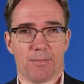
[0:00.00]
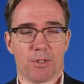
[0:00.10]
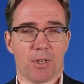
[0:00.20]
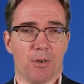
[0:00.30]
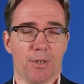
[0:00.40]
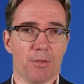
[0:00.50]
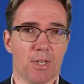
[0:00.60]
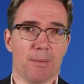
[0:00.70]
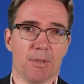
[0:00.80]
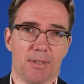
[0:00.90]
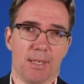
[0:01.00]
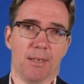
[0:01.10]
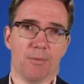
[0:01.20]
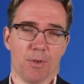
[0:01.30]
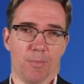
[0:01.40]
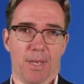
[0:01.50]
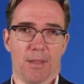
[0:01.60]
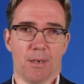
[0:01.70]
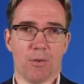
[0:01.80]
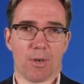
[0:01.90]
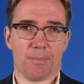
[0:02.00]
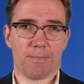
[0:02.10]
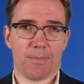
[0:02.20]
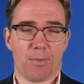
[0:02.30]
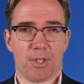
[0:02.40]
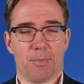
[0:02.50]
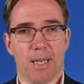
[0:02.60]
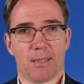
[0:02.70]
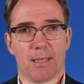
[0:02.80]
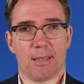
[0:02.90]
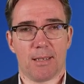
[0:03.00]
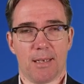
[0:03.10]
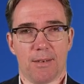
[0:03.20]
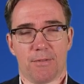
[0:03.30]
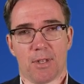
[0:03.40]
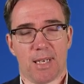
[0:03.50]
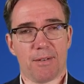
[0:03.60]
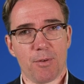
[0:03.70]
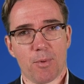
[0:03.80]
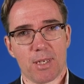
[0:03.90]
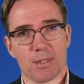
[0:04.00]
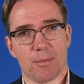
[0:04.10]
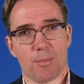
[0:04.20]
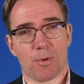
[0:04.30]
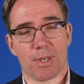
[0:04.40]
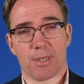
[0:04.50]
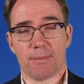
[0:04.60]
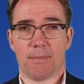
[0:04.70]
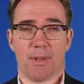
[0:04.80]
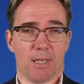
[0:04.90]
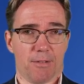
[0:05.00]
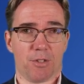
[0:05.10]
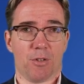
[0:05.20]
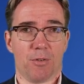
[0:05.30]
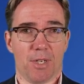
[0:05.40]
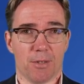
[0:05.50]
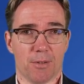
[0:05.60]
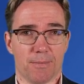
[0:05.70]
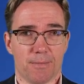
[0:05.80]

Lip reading: So unanimity will be the norm, which means that if not everyone is on board, there is no deal.